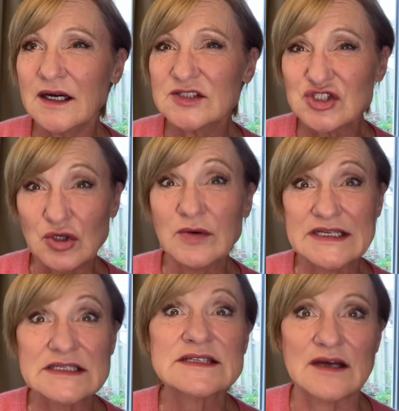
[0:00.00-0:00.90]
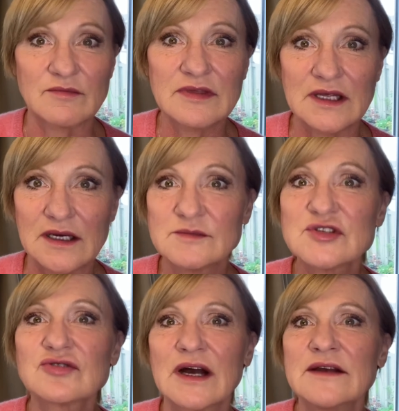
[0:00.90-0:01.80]
doing something. I'm
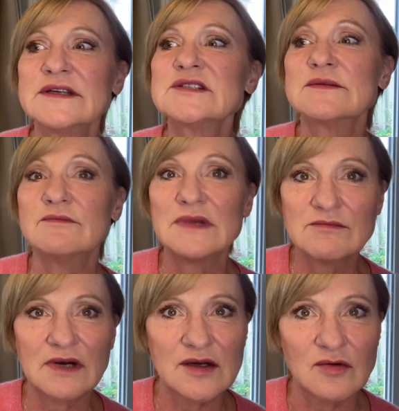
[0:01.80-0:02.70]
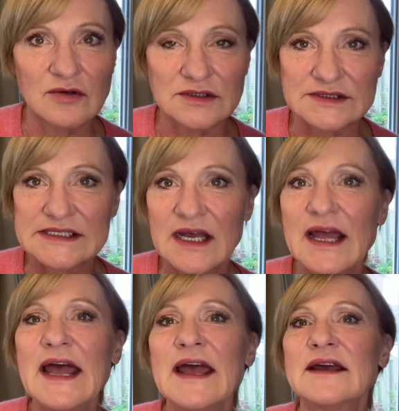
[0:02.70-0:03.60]
striving to meet my goals.
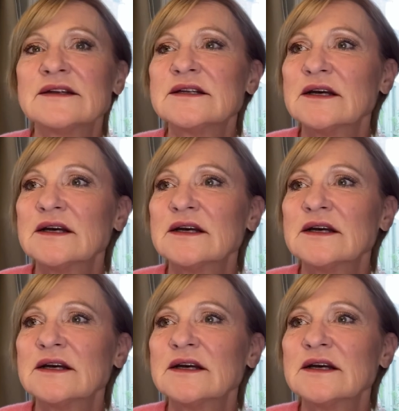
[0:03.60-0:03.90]
And